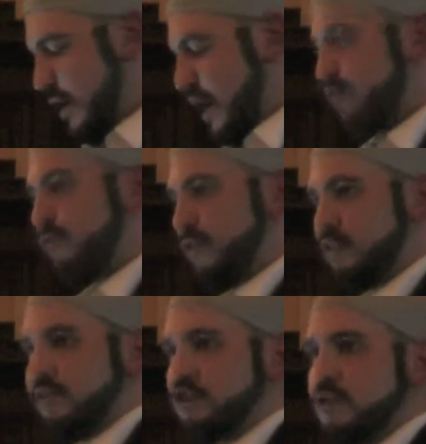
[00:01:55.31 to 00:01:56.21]
As for
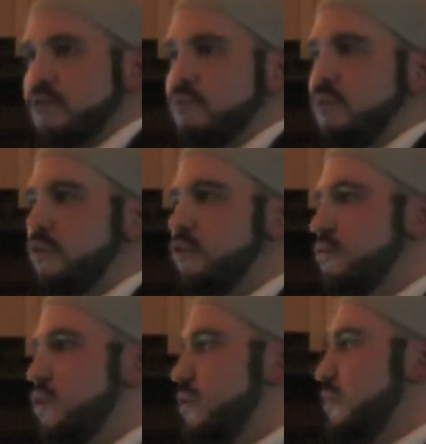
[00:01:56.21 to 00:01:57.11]
individualism, well, you
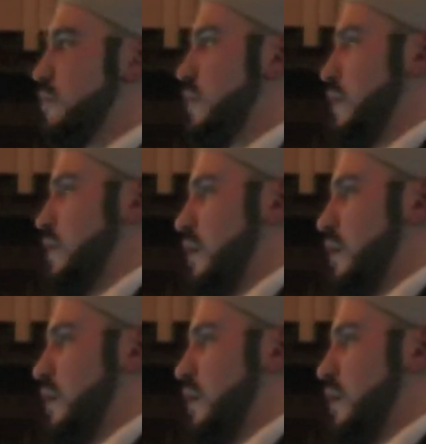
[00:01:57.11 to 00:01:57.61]
know